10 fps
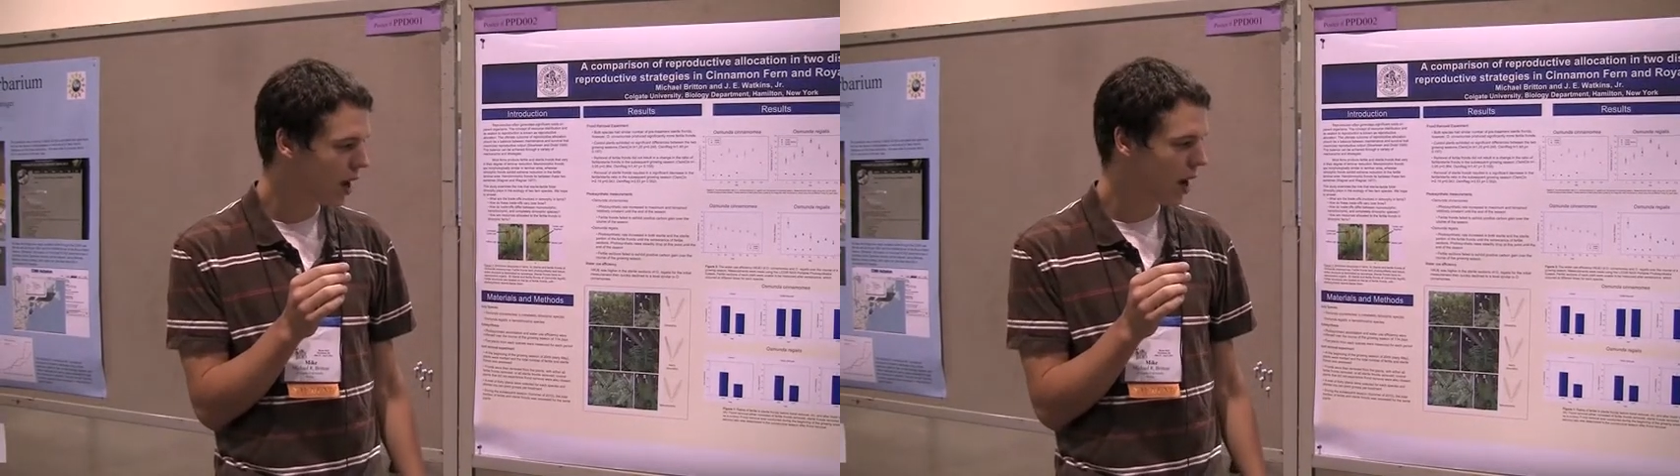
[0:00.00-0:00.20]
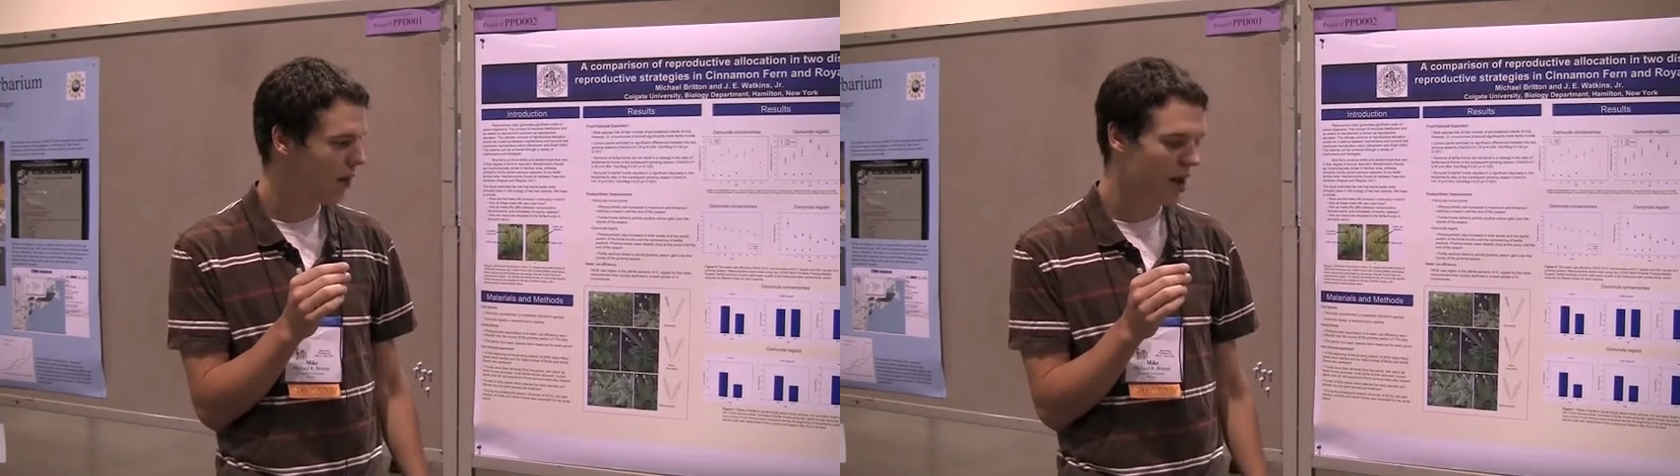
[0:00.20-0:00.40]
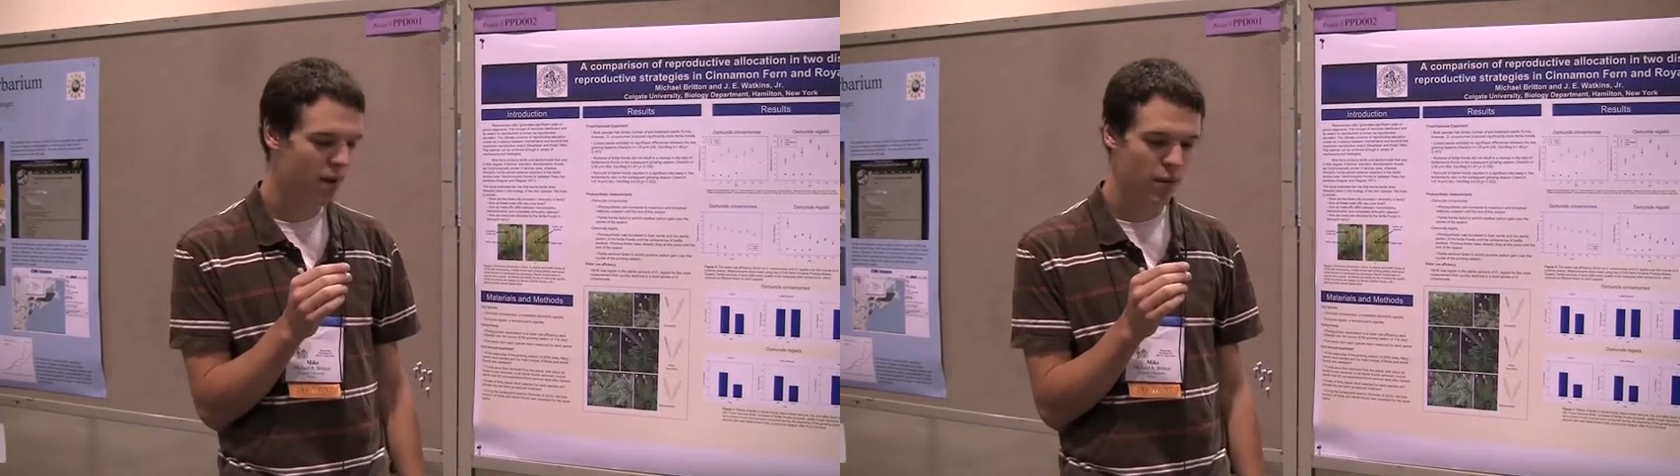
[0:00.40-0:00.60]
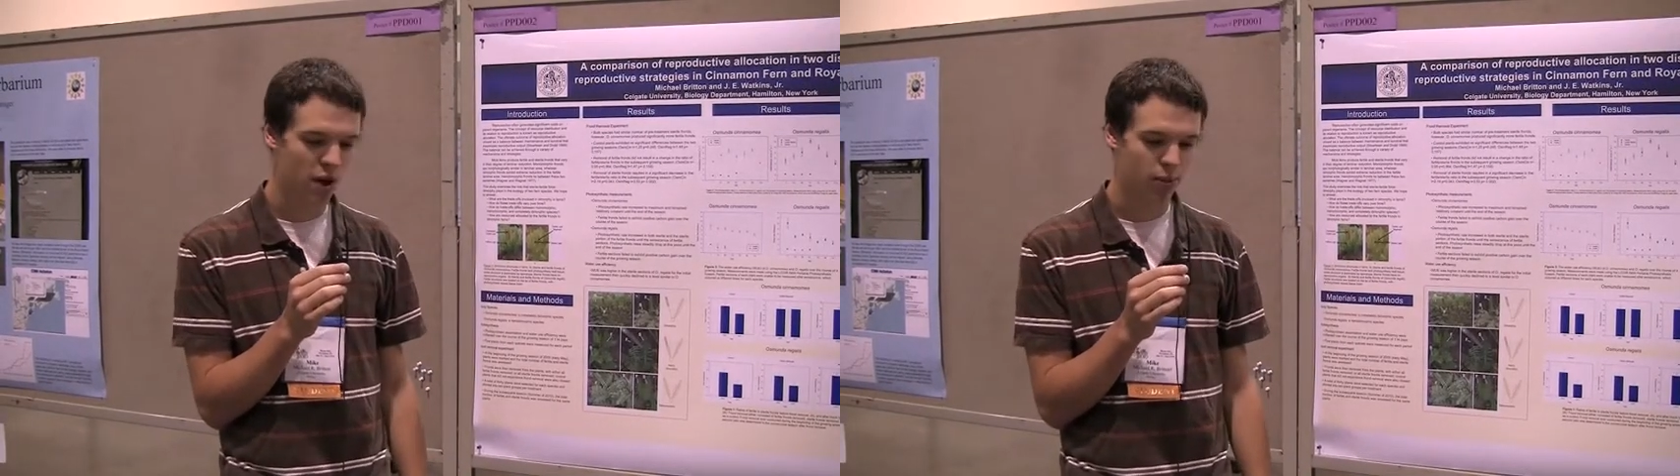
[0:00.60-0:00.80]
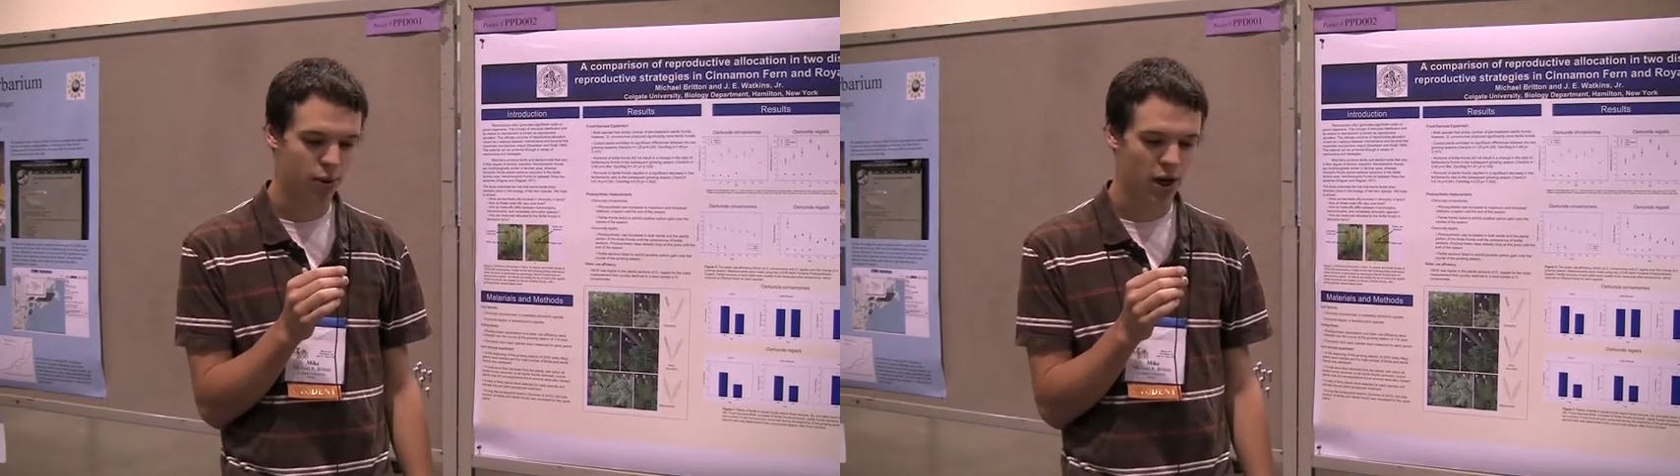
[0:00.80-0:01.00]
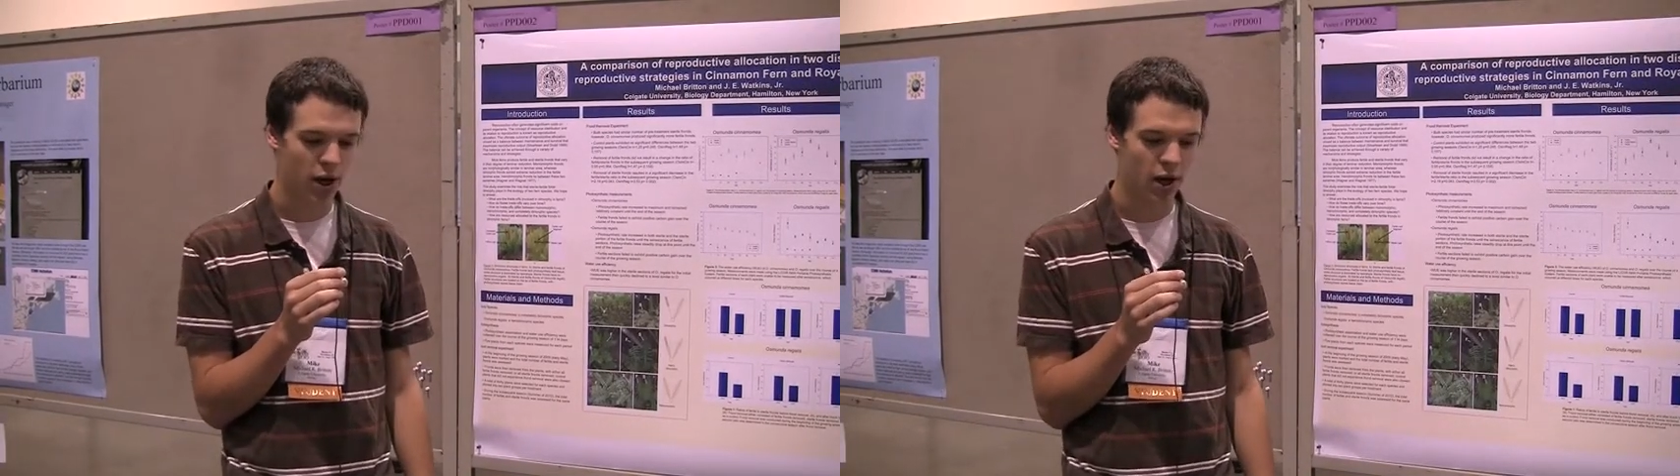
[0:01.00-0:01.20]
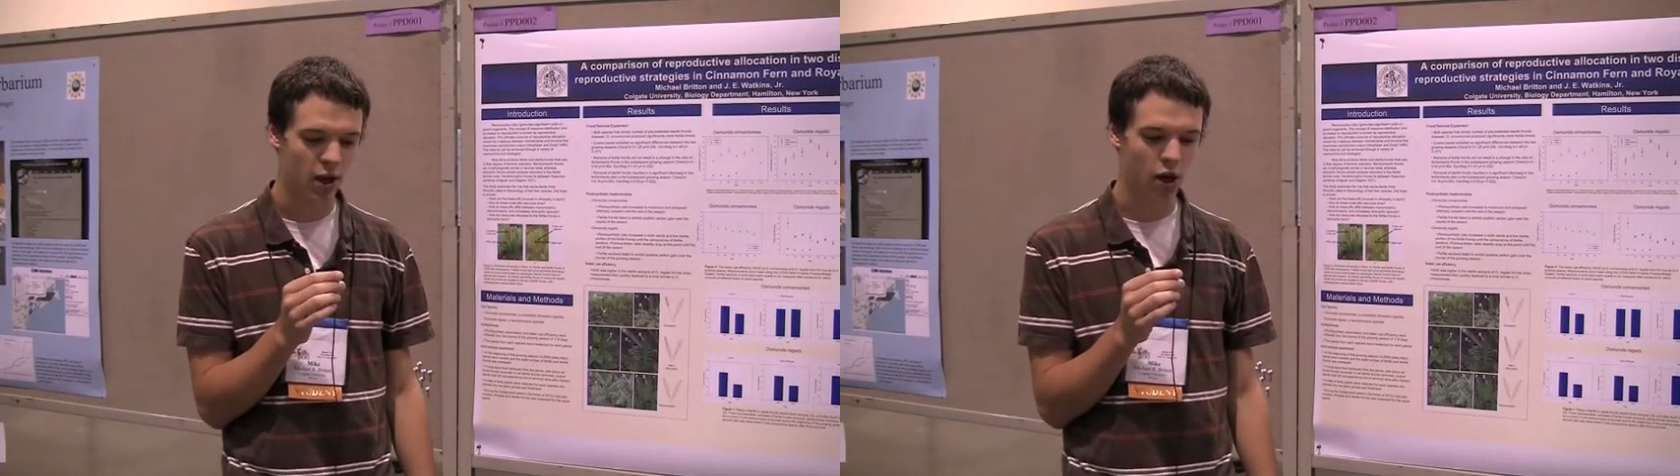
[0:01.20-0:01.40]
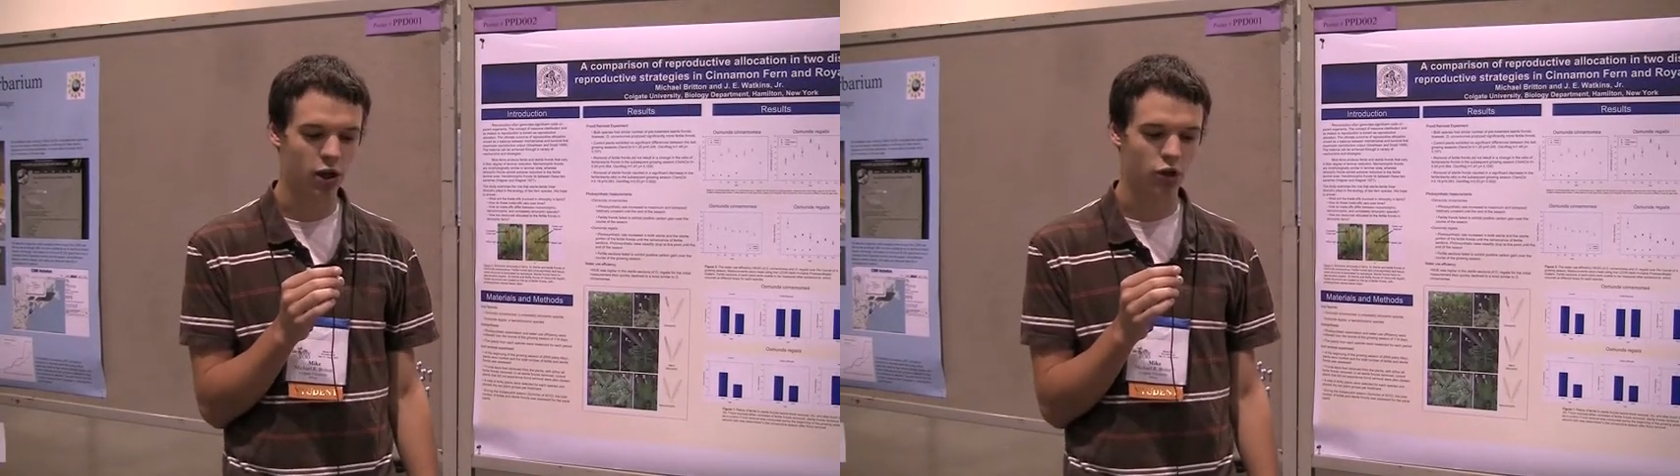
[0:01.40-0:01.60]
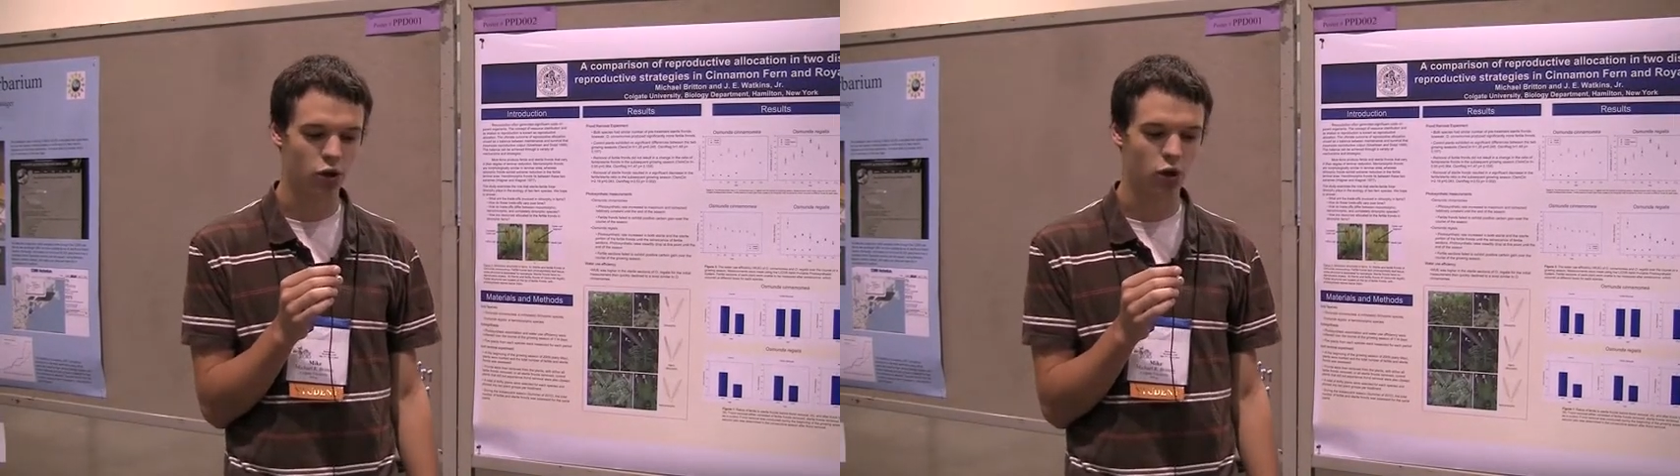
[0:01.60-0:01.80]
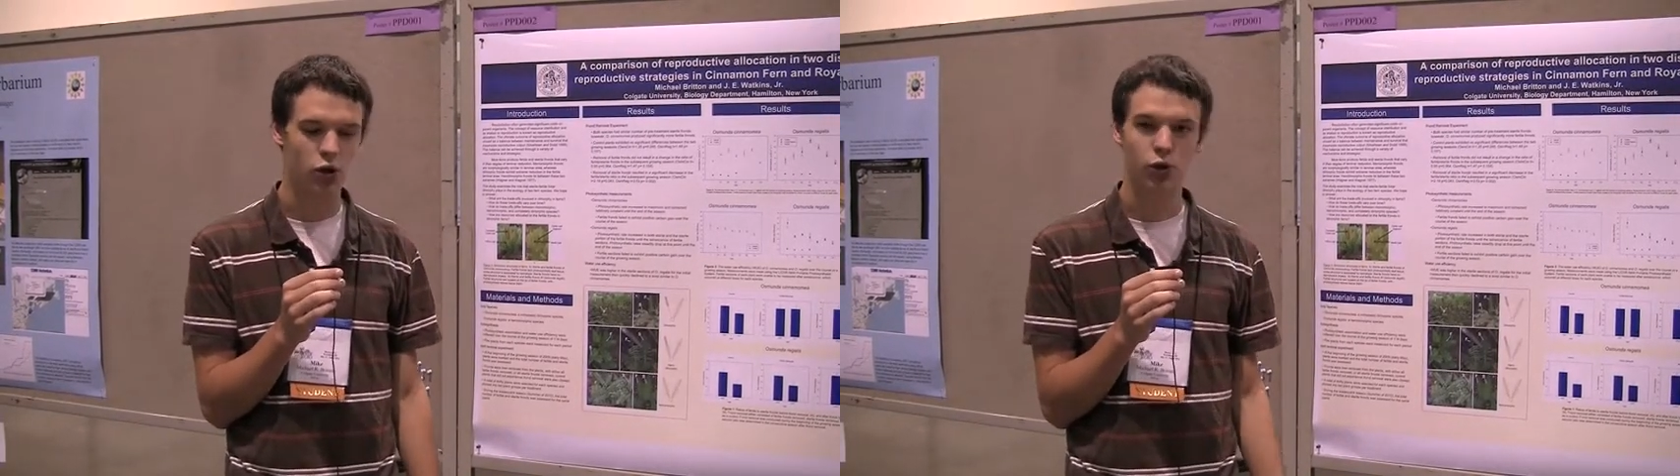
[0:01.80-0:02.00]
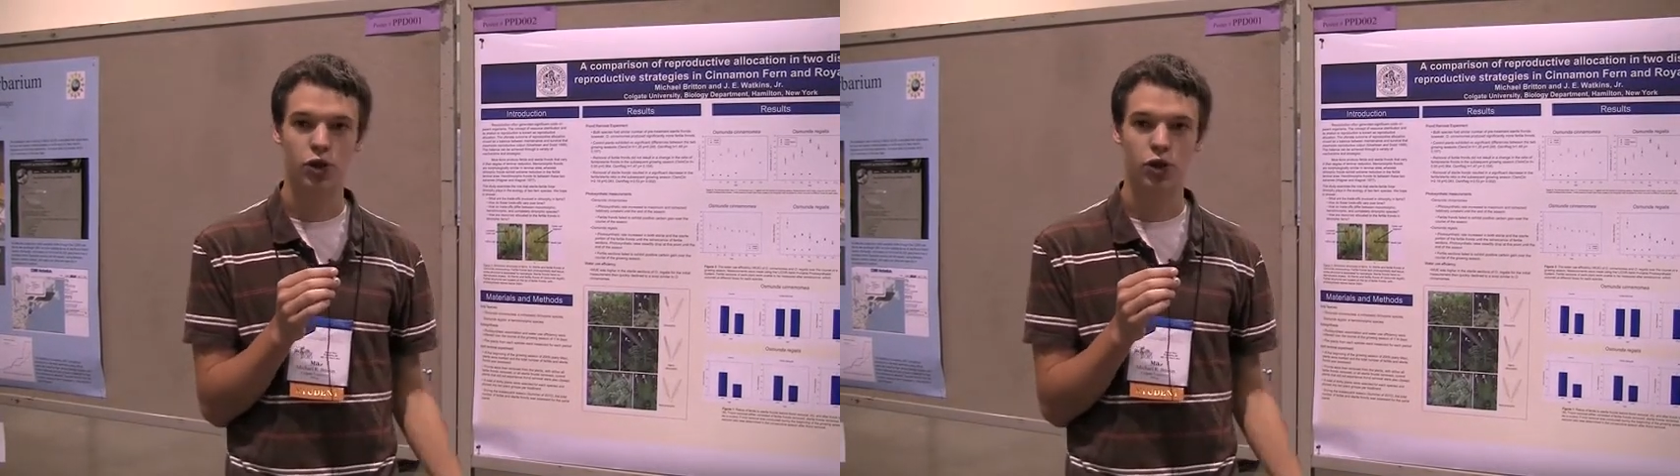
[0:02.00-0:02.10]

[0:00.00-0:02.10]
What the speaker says: And that may play a large role in